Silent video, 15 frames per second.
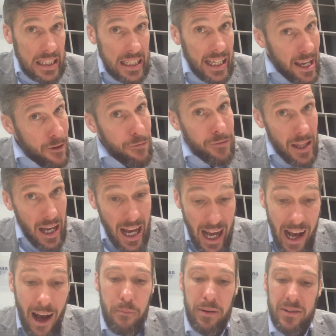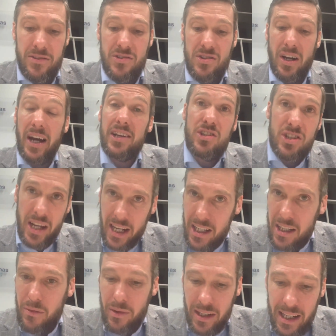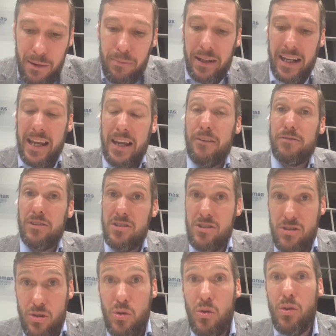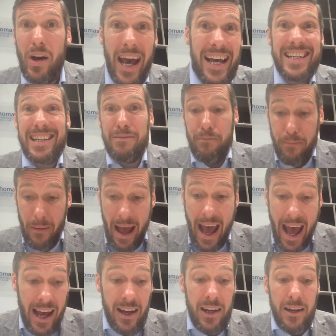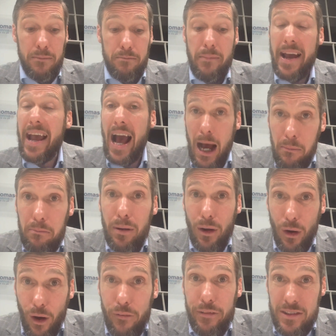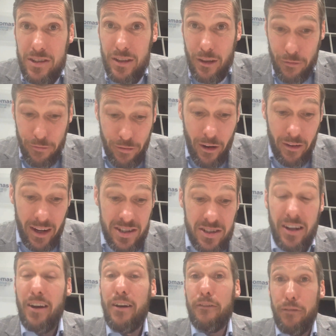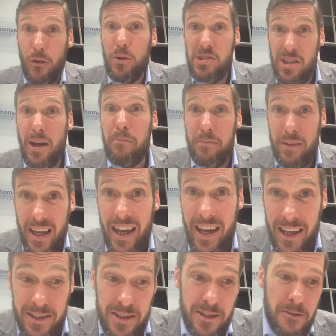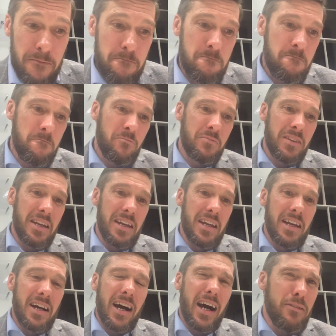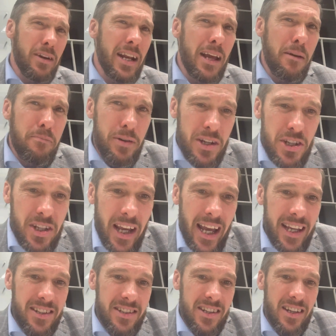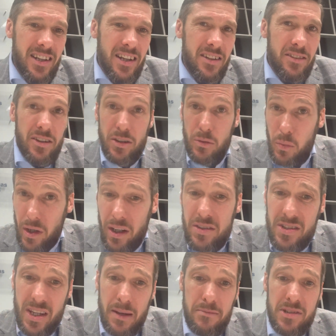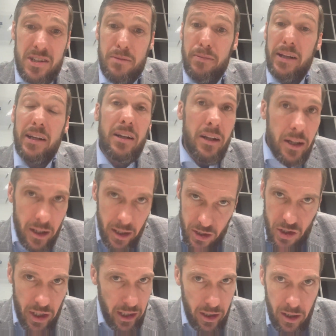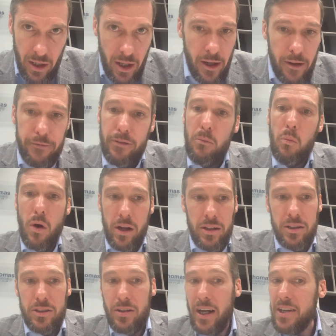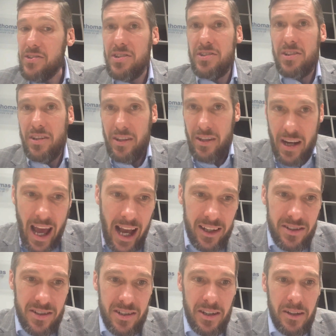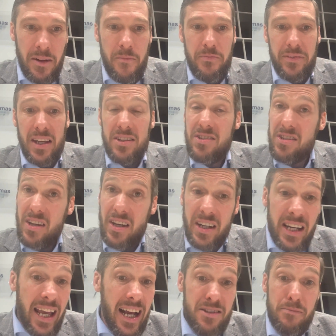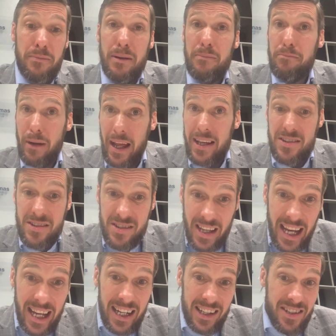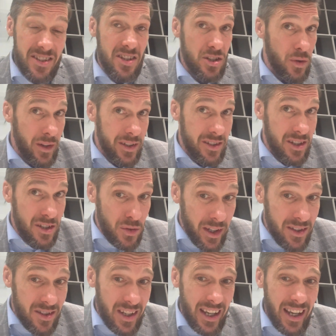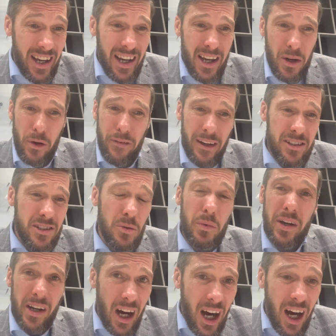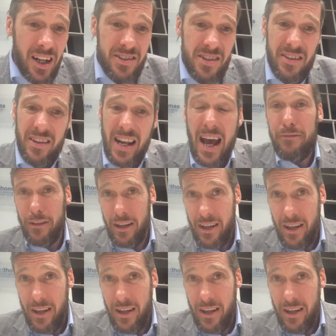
If that happens, I genuinely believe the sore-headed bear may amble off into the forest for some years. I really appreciate that the world seems to be lurching from one crisis to the next. It certainly hasn't been plain sailing since 2020, and we've had to work harder than ever